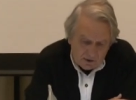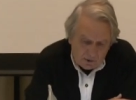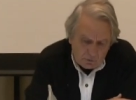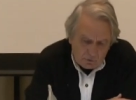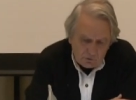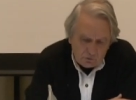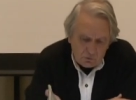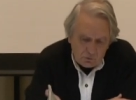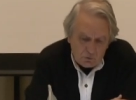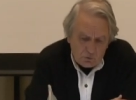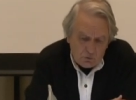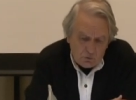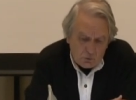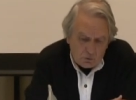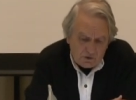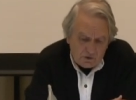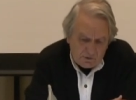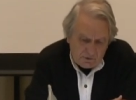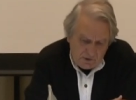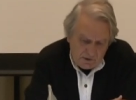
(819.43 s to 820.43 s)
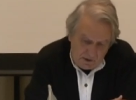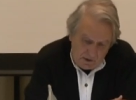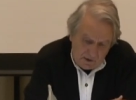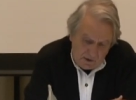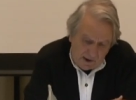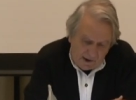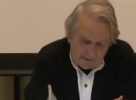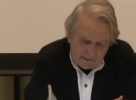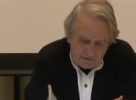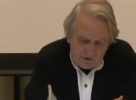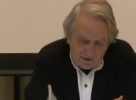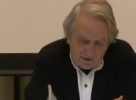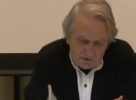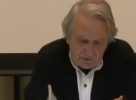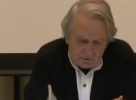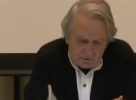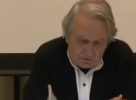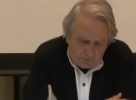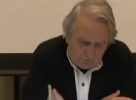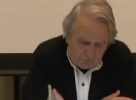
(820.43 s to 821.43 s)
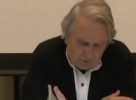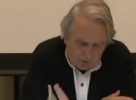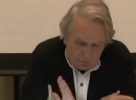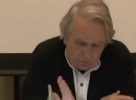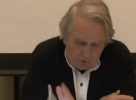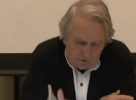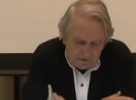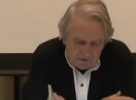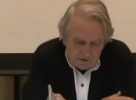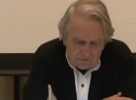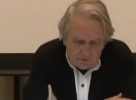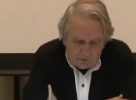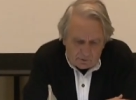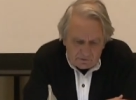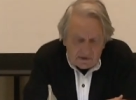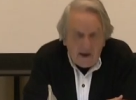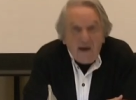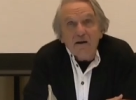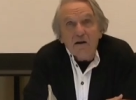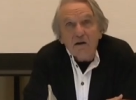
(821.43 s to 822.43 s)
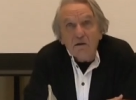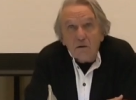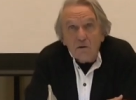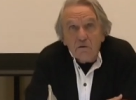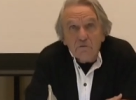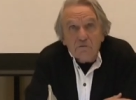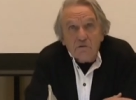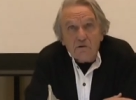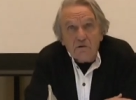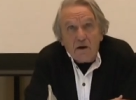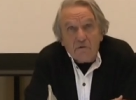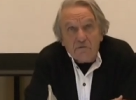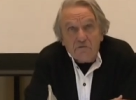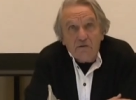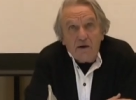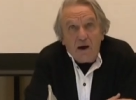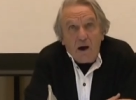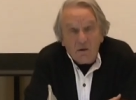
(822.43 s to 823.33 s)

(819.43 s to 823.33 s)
I want to look at here from a different angle, at the,